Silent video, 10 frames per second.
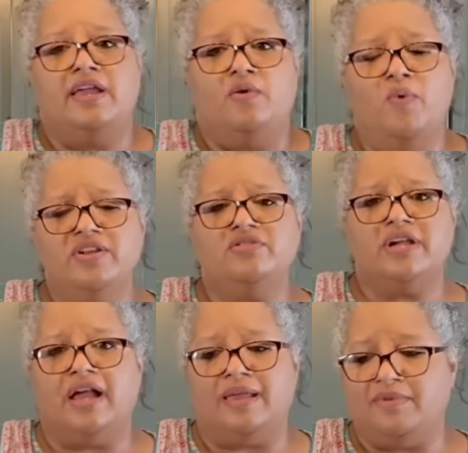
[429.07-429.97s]

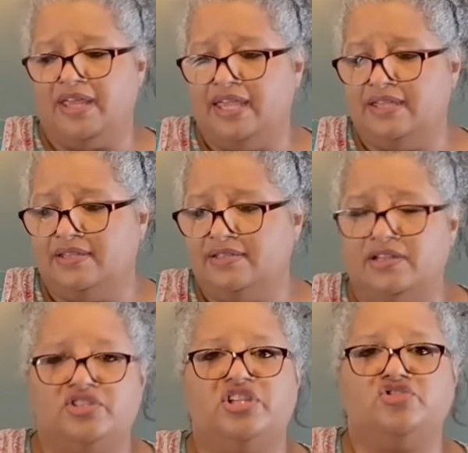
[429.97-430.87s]
Wintertime is
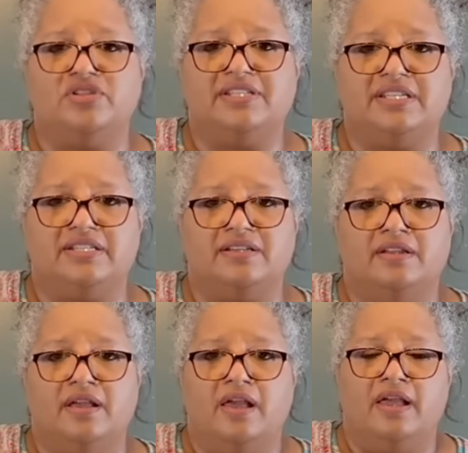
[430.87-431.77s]
citrus season.
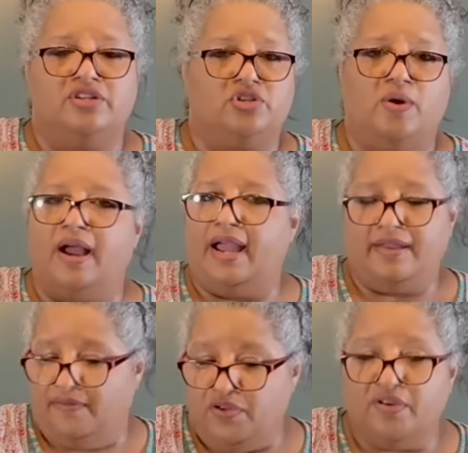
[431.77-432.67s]
So
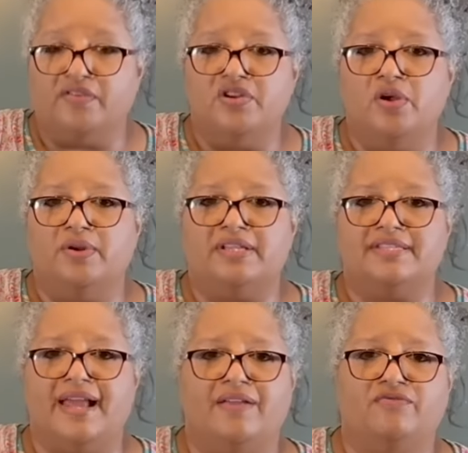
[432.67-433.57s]
if you've ever noticed
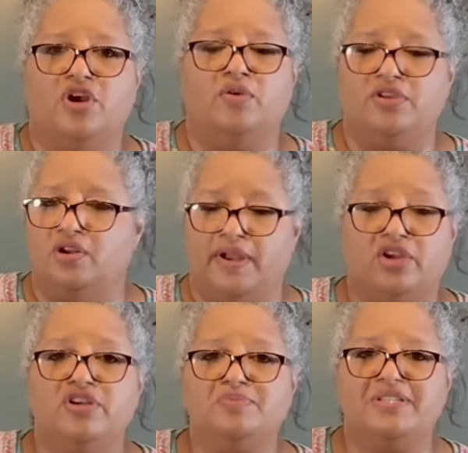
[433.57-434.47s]
that, at
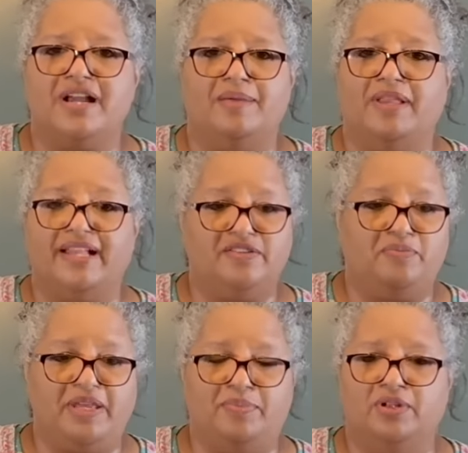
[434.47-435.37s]
Christmas time, lots of
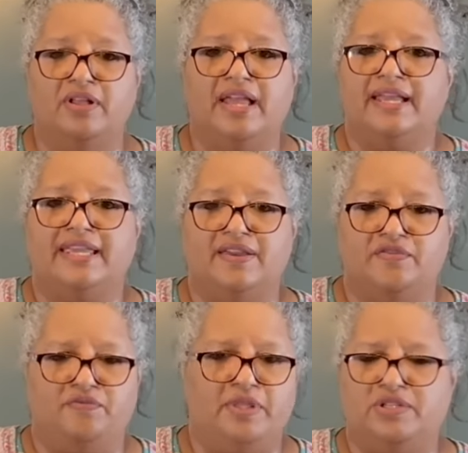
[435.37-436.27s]
people
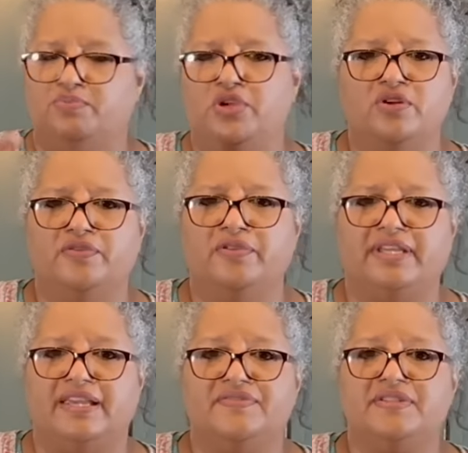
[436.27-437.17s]
give these beautiful
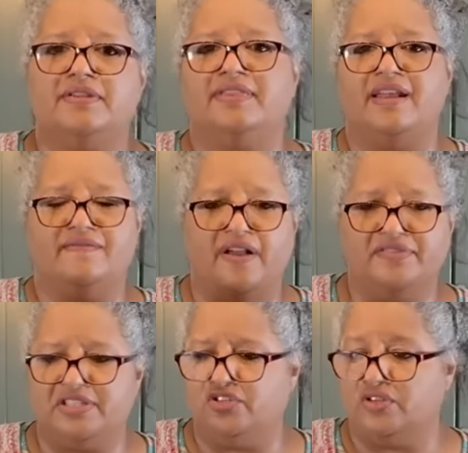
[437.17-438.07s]
gifts that involve
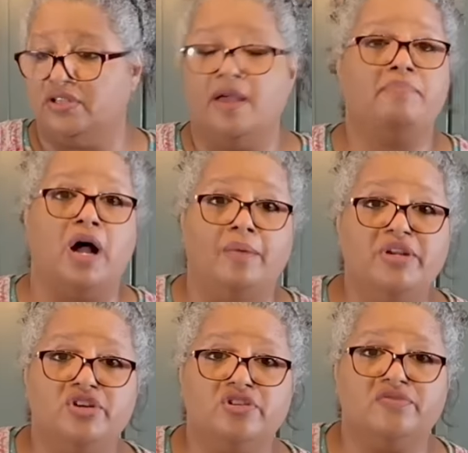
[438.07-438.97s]
citrus.
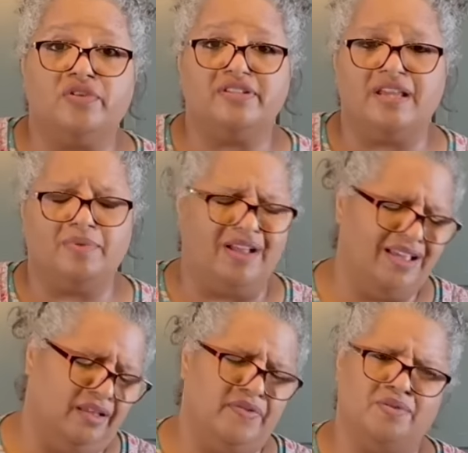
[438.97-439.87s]
Pomanders, for example. I
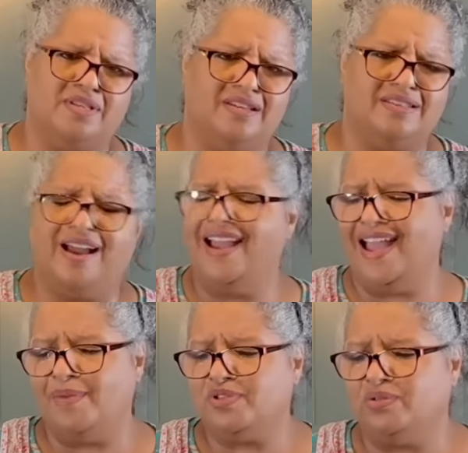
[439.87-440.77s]
love those things. I
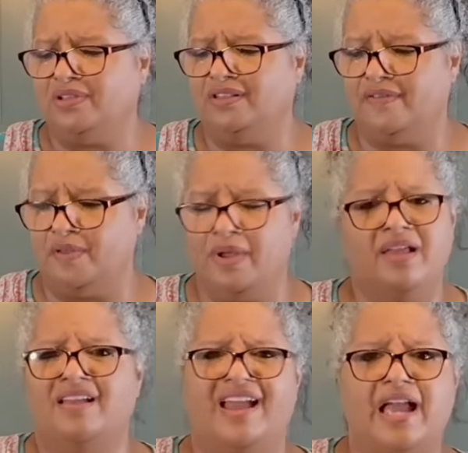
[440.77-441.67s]
absolutely love them.
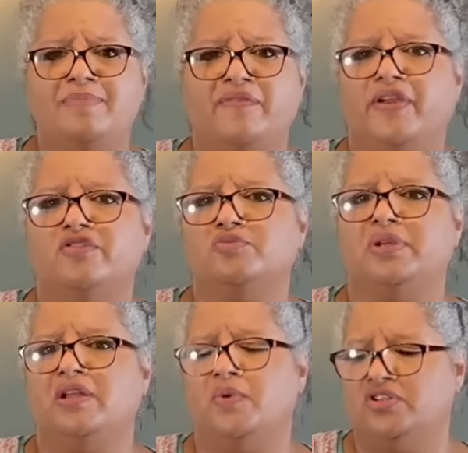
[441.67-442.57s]
I had my fingers
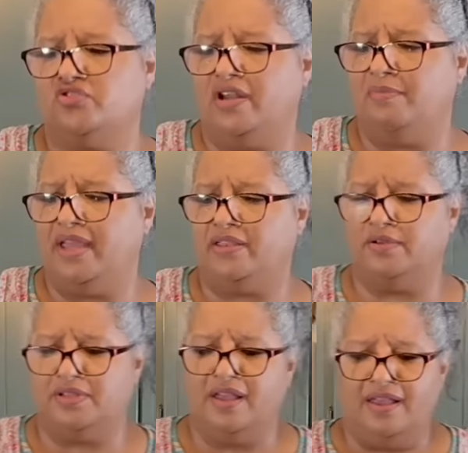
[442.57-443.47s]
bleeding once trying to make
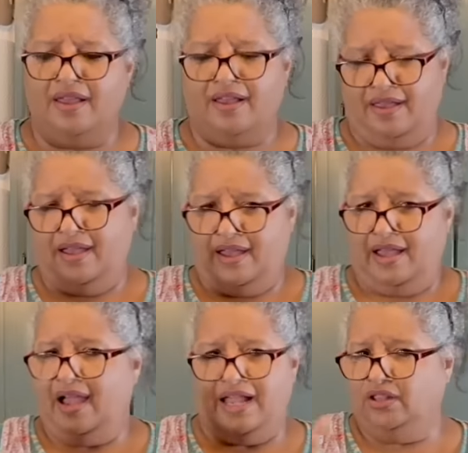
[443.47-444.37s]
those.
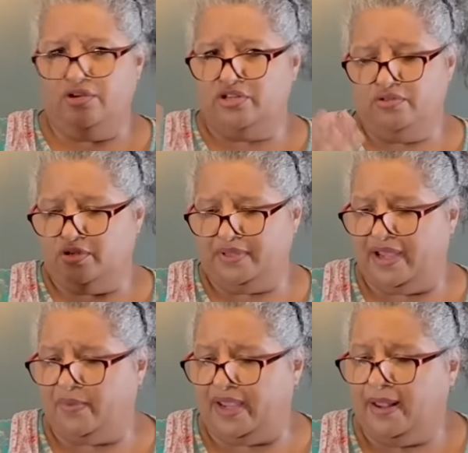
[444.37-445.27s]
I learned don't do it
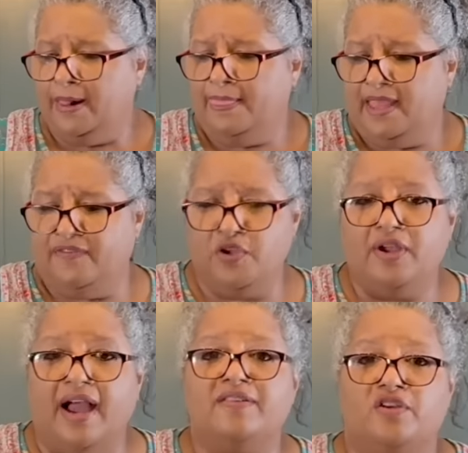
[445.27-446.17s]
that way. If you
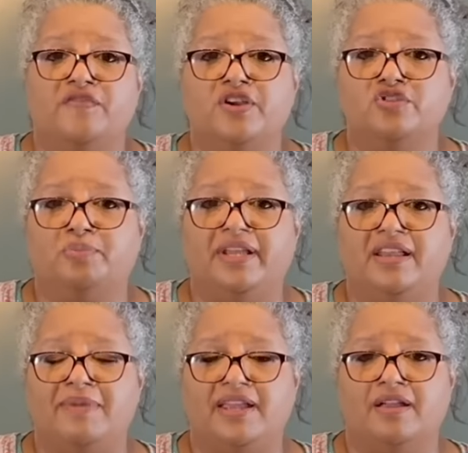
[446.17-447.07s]
got your fingers
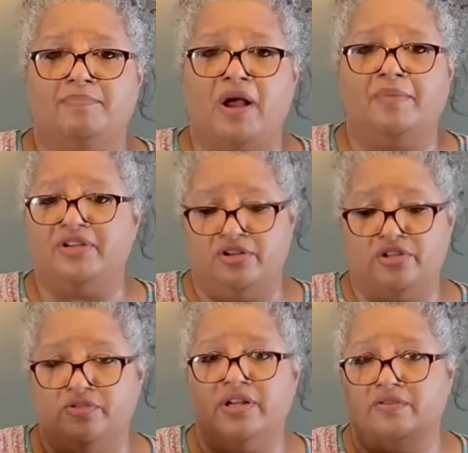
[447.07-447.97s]
bleeding making a pomander,
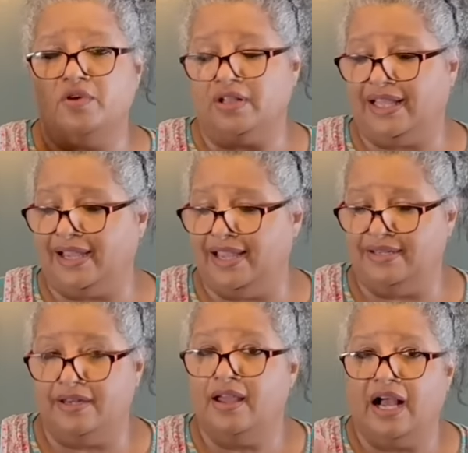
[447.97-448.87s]
you did it wrong like I
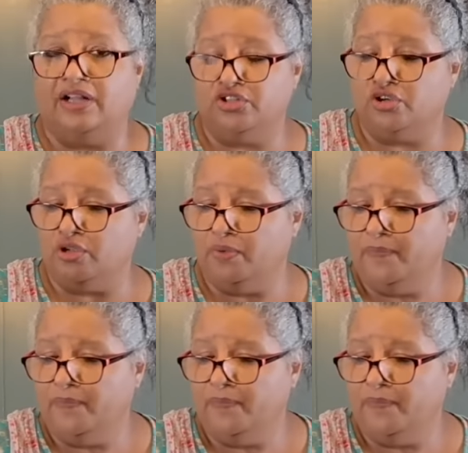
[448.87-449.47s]
did. I'll show you.